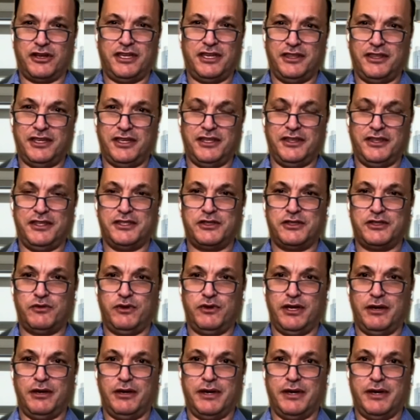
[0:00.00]
a lot of talk in
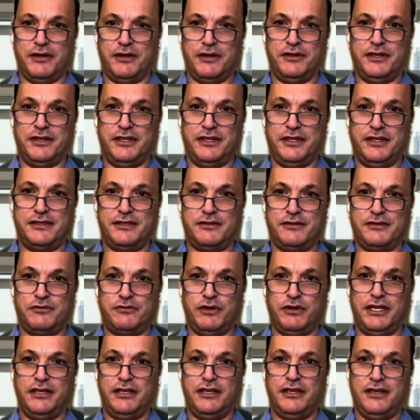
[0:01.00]
the industry about
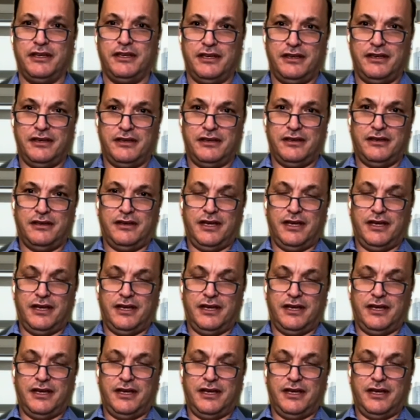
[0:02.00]
these three